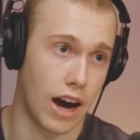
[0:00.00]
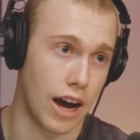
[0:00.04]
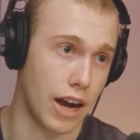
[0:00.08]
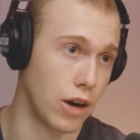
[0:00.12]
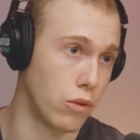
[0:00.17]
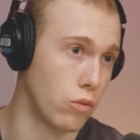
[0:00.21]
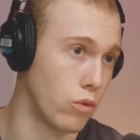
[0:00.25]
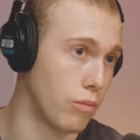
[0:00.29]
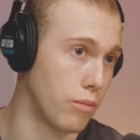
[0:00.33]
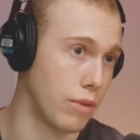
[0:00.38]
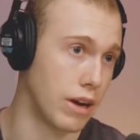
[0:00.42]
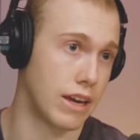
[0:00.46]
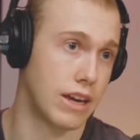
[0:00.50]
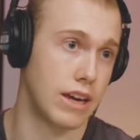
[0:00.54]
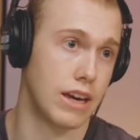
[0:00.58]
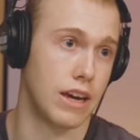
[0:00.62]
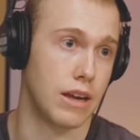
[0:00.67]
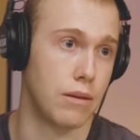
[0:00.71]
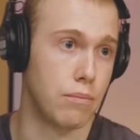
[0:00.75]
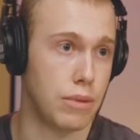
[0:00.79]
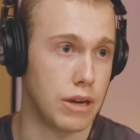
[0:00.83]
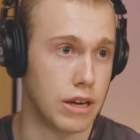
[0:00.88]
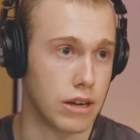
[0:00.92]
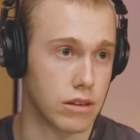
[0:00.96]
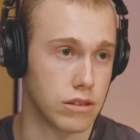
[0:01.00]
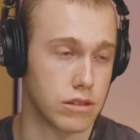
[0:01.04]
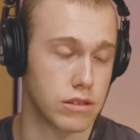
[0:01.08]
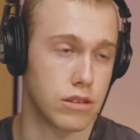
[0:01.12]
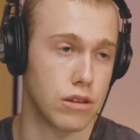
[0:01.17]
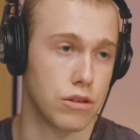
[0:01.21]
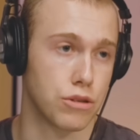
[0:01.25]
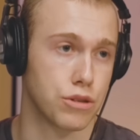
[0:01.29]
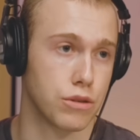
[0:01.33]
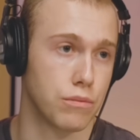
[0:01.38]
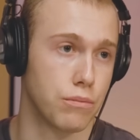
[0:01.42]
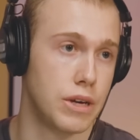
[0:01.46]
I don't want my kid being on
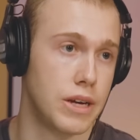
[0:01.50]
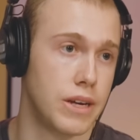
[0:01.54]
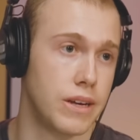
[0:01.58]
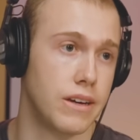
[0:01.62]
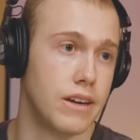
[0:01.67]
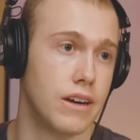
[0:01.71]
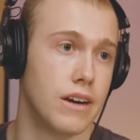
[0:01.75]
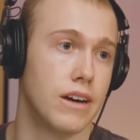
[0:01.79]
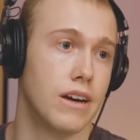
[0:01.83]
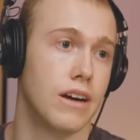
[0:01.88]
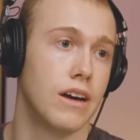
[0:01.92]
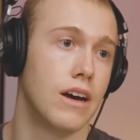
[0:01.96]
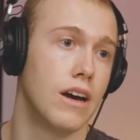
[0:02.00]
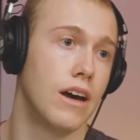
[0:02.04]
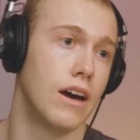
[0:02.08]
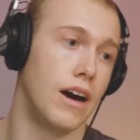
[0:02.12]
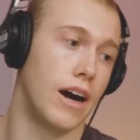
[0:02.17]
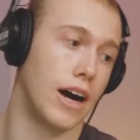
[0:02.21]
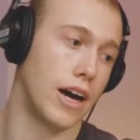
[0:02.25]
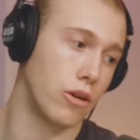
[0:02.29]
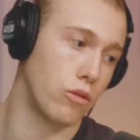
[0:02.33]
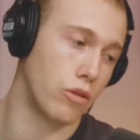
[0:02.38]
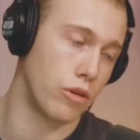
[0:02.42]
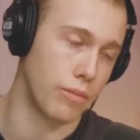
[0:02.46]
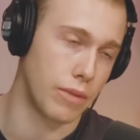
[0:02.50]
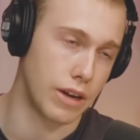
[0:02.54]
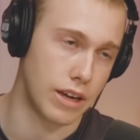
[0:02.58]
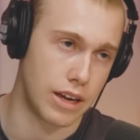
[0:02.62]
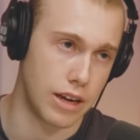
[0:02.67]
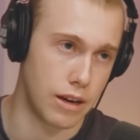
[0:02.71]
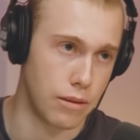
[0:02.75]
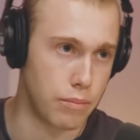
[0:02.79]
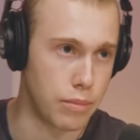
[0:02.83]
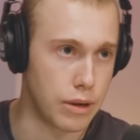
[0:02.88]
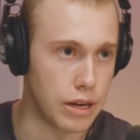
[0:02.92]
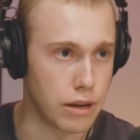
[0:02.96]
social media. I don't want my
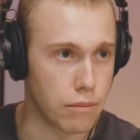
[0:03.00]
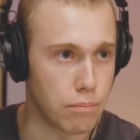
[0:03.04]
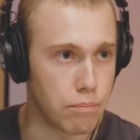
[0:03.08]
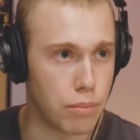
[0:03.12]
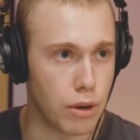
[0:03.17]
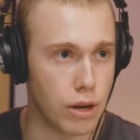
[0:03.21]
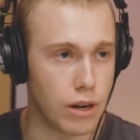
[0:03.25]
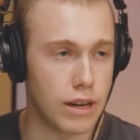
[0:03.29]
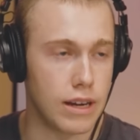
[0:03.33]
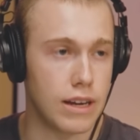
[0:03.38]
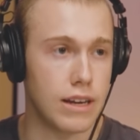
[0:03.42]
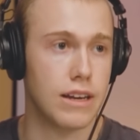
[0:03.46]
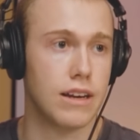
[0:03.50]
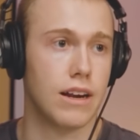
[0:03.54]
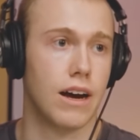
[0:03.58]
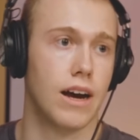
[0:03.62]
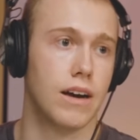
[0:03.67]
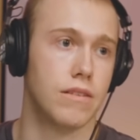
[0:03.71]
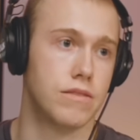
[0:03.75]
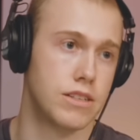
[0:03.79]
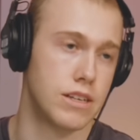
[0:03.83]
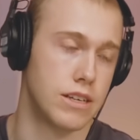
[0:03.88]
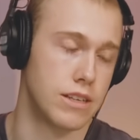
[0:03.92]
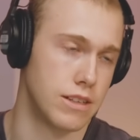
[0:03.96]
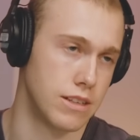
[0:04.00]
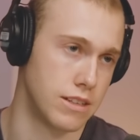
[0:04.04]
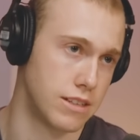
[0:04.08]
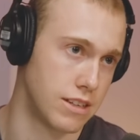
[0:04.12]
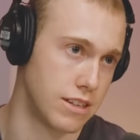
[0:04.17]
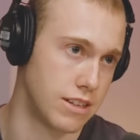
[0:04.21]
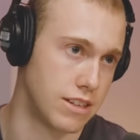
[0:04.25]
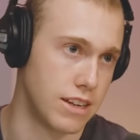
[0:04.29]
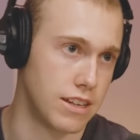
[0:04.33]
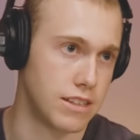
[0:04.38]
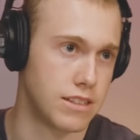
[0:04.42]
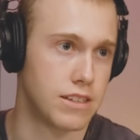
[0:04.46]
kid being bullied. I've seen the
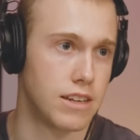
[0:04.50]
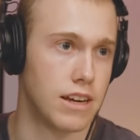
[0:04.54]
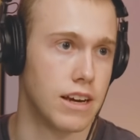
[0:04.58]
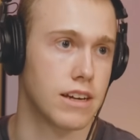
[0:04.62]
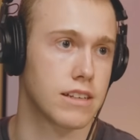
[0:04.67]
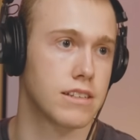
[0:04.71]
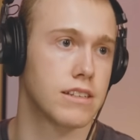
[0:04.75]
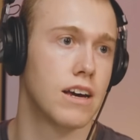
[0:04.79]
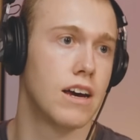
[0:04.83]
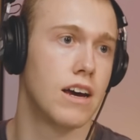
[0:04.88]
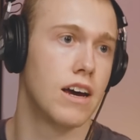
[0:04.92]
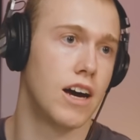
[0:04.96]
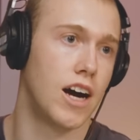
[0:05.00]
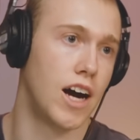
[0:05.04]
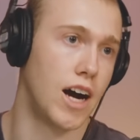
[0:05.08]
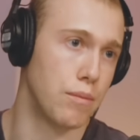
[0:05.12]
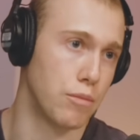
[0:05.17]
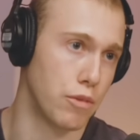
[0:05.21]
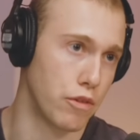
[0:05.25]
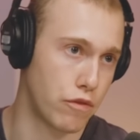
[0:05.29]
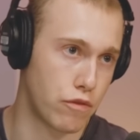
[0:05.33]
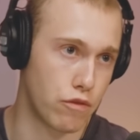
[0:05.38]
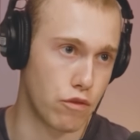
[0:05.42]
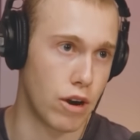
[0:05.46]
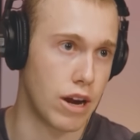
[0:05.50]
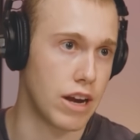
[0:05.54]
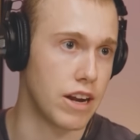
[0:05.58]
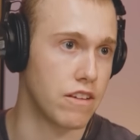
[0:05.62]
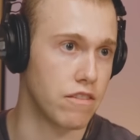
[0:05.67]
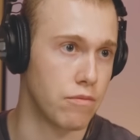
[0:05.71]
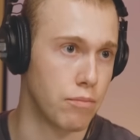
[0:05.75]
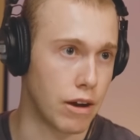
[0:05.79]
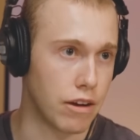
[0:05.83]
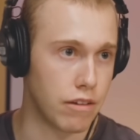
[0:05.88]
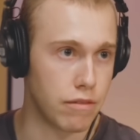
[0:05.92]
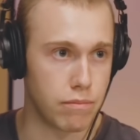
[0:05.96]
statistics. I'm afraid
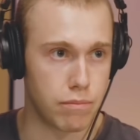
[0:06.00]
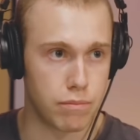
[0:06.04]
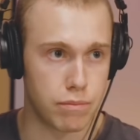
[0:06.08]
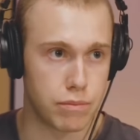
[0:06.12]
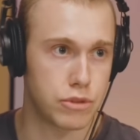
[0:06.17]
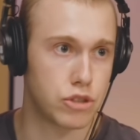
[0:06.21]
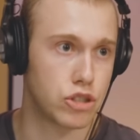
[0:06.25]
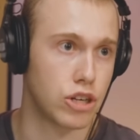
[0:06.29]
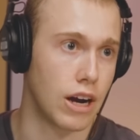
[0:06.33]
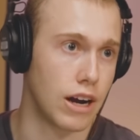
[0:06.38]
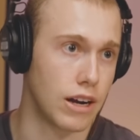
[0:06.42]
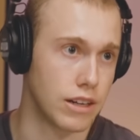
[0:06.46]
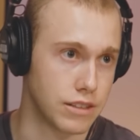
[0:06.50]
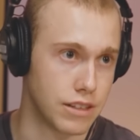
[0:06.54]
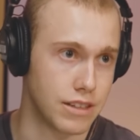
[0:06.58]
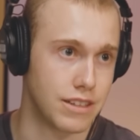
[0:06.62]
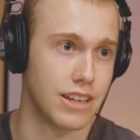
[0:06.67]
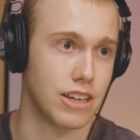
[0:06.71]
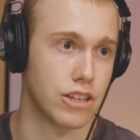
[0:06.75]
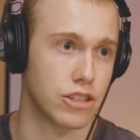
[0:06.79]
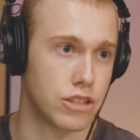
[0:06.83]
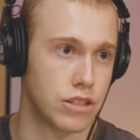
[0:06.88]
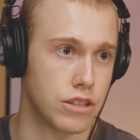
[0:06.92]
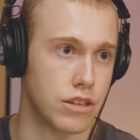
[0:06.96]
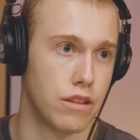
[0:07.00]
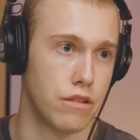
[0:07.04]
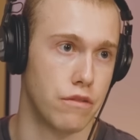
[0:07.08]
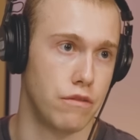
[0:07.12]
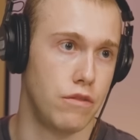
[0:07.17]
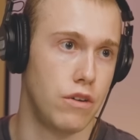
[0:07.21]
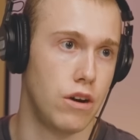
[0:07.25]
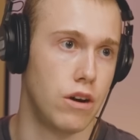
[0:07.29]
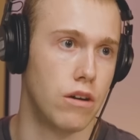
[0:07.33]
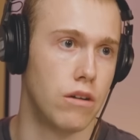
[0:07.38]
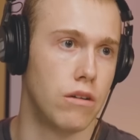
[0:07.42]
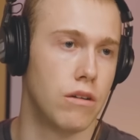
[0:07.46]
of my child's addiction to the
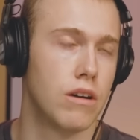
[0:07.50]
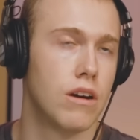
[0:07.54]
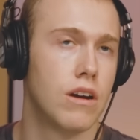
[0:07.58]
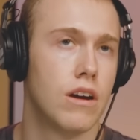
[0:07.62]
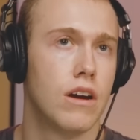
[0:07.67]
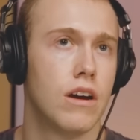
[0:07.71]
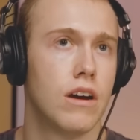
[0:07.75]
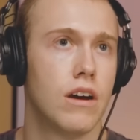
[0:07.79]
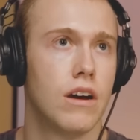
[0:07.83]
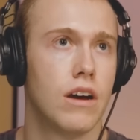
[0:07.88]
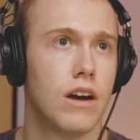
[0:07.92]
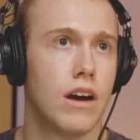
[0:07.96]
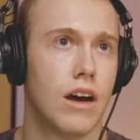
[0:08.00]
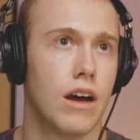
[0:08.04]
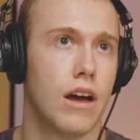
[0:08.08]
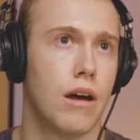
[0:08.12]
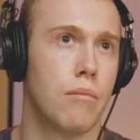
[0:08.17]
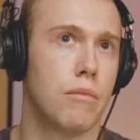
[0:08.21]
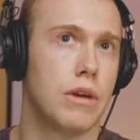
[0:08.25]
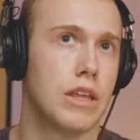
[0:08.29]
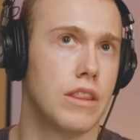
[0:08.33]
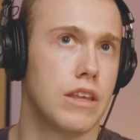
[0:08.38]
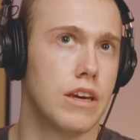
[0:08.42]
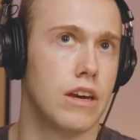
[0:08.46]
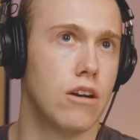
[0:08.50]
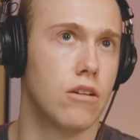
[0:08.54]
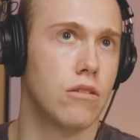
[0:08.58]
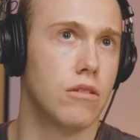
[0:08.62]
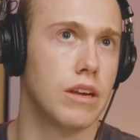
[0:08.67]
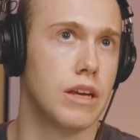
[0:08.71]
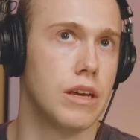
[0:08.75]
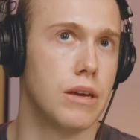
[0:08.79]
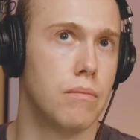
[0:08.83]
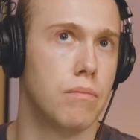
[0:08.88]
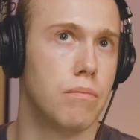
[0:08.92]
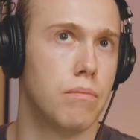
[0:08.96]
phone. I mean, the
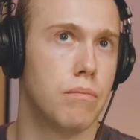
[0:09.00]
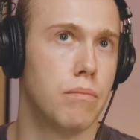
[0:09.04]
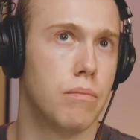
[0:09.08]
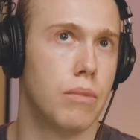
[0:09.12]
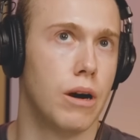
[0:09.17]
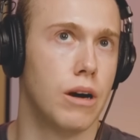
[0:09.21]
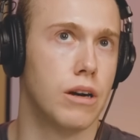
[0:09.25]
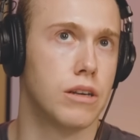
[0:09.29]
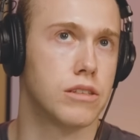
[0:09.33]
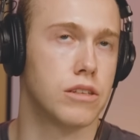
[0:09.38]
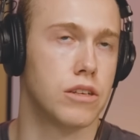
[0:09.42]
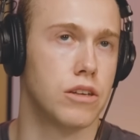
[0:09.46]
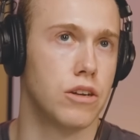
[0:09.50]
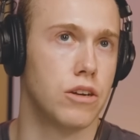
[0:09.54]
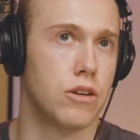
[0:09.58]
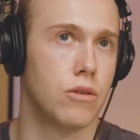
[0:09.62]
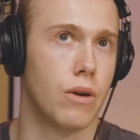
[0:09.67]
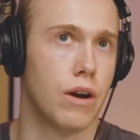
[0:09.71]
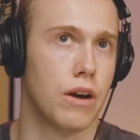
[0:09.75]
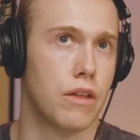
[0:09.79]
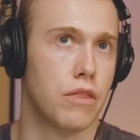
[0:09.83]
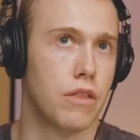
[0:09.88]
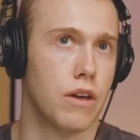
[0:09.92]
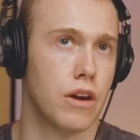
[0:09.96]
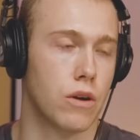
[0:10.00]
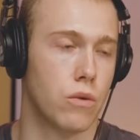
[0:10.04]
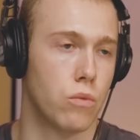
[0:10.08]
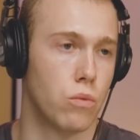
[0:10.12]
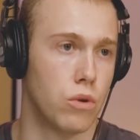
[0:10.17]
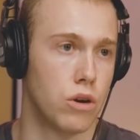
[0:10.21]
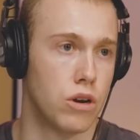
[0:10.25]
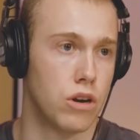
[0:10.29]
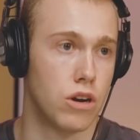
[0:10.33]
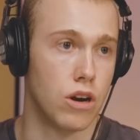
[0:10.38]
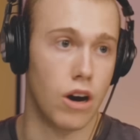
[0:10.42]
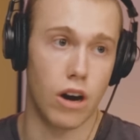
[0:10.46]
only person who I think
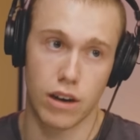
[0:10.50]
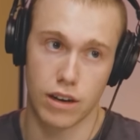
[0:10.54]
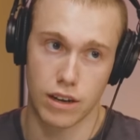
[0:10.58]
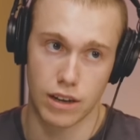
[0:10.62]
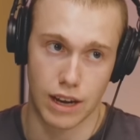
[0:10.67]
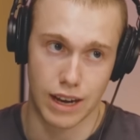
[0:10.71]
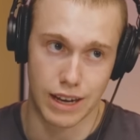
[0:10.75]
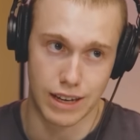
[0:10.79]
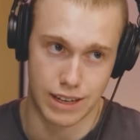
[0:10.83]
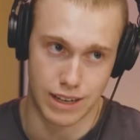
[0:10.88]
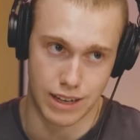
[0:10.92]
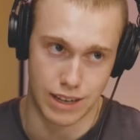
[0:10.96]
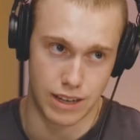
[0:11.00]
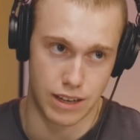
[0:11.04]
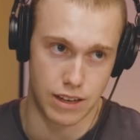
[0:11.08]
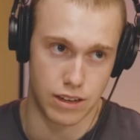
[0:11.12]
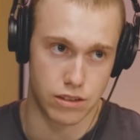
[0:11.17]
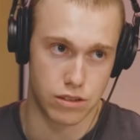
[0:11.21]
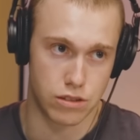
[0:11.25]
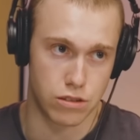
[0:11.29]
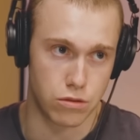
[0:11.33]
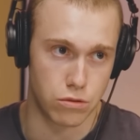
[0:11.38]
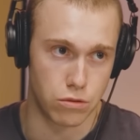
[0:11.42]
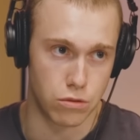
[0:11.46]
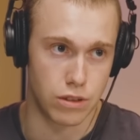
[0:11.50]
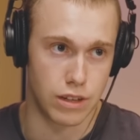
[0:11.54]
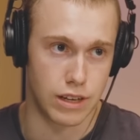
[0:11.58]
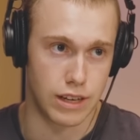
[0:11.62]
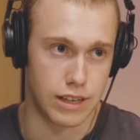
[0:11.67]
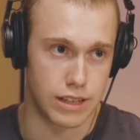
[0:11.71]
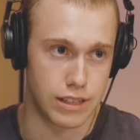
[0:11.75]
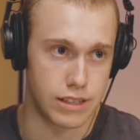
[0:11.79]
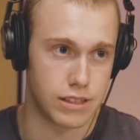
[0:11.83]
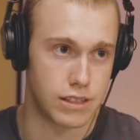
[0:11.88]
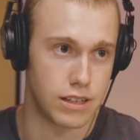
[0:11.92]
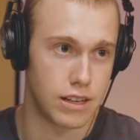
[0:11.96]
would not like it in a school
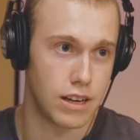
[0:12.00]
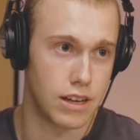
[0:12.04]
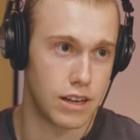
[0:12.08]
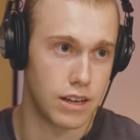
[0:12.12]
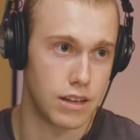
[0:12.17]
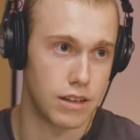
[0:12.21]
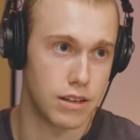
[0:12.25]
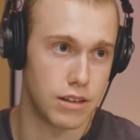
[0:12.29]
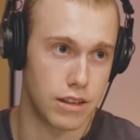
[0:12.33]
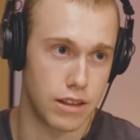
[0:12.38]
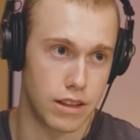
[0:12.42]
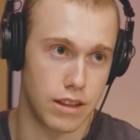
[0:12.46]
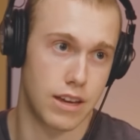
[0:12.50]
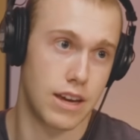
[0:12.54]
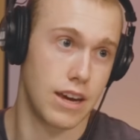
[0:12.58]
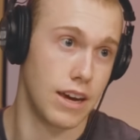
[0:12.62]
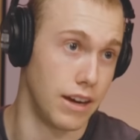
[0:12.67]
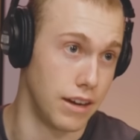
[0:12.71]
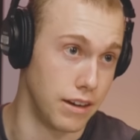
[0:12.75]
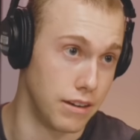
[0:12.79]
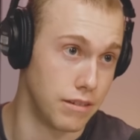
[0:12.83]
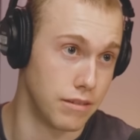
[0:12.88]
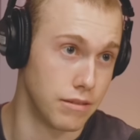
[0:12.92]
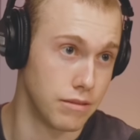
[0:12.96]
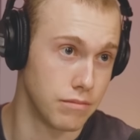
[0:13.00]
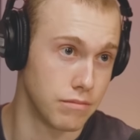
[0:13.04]
is the kid.